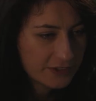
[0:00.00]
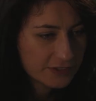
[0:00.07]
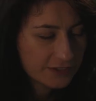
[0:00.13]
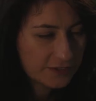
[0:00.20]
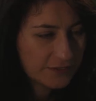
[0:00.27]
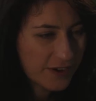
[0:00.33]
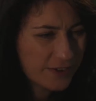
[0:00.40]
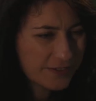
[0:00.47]

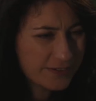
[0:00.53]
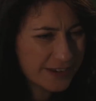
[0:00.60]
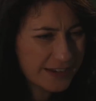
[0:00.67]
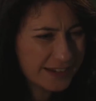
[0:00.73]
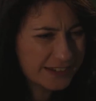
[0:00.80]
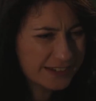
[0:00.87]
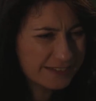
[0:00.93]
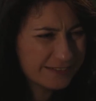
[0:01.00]
just felt
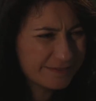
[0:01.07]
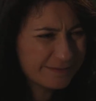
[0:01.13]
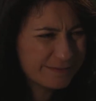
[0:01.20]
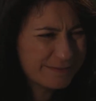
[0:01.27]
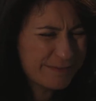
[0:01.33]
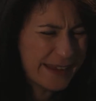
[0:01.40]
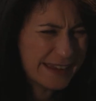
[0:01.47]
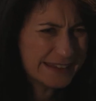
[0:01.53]
really
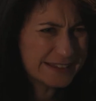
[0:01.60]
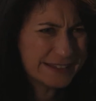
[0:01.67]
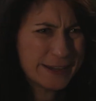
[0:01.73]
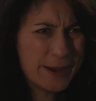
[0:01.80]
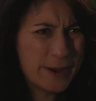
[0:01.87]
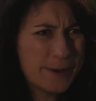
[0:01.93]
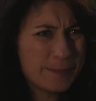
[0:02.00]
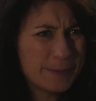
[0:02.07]
made
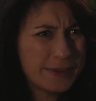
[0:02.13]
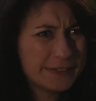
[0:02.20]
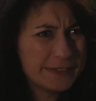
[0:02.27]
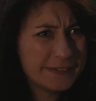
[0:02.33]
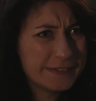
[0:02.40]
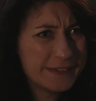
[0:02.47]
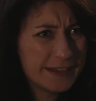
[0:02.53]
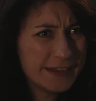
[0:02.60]
up and
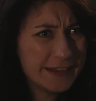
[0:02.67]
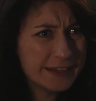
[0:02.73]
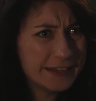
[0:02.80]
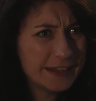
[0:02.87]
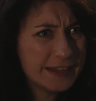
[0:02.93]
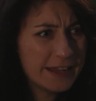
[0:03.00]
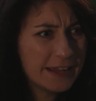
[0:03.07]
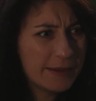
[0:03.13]
silly.
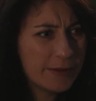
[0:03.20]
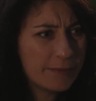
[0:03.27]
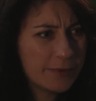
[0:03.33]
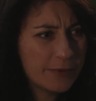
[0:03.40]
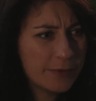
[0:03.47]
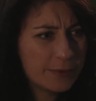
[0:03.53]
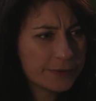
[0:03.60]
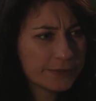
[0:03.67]
But
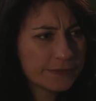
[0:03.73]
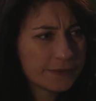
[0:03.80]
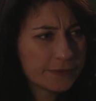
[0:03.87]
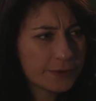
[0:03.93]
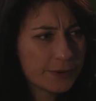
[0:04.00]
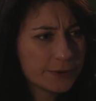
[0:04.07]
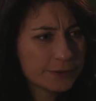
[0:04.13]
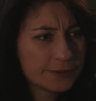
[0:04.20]
the ones that
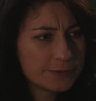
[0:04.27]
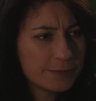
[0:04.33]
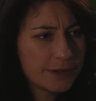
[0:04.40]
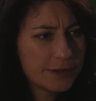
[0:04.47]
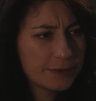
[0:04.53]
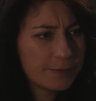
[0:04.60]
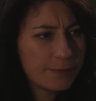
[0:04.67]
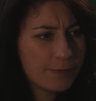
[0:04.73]
got to
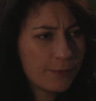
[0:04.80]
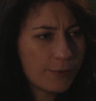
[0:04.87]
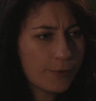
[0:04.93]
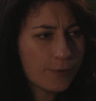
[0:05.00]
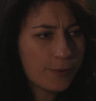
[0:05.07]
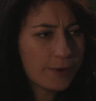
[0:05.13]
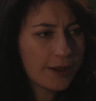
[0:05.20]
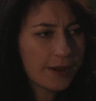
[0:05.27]
me more
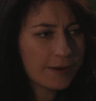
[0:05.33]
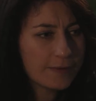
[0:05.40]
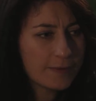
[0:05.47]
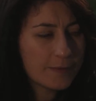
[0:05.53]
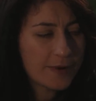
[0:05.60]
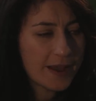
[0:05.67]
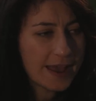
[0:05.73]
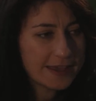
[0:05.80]
were
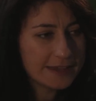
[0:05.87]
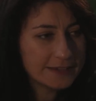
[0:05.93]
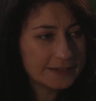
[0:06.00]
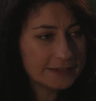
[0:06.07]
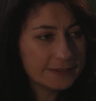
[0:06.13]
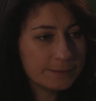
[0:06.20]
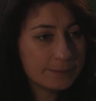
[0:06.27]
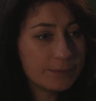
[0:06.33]
where
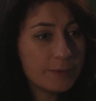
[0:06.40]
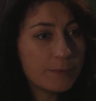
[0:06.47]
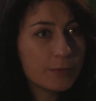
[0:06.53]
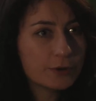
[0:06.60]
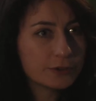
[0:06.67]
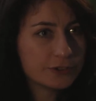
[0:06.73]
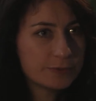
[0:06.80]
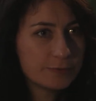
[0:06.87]
he's been
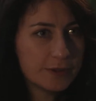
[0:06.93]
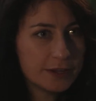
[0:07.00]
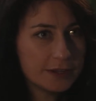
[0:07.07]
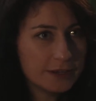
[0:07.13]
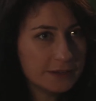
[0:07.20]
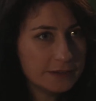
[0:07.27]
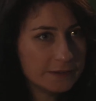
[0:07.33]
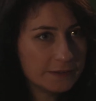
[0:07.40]
watching me and
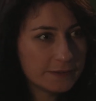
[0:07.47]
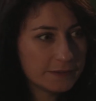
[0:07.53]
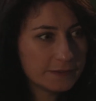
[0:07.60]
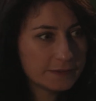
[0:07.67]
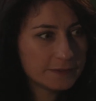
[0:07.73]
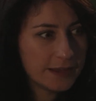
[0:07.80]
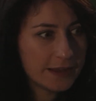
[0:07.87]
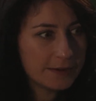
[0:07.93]
he's
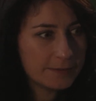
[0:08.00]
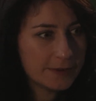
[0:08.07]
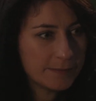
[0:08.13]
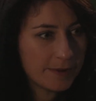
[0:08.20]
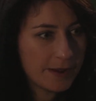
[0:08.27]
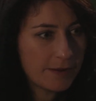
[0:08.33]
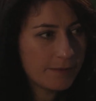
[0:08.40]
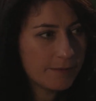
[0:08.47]
telling me
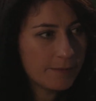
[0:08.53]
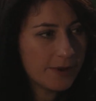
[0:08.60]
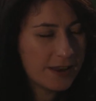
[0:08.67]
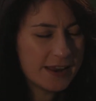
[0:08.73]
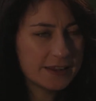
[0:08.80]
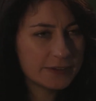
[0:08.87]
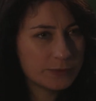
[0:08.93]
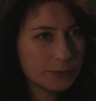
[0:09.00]
about my
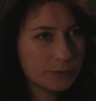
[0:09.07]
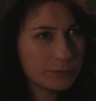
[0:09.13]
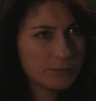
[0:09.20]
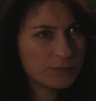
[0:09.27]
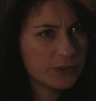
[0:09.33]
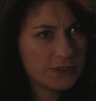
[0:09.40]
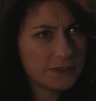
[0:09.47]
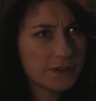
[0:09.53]
legs or
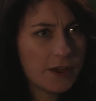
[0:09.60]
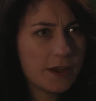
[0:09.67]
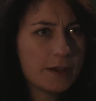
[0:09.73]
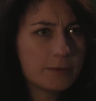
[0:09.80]
the skirt I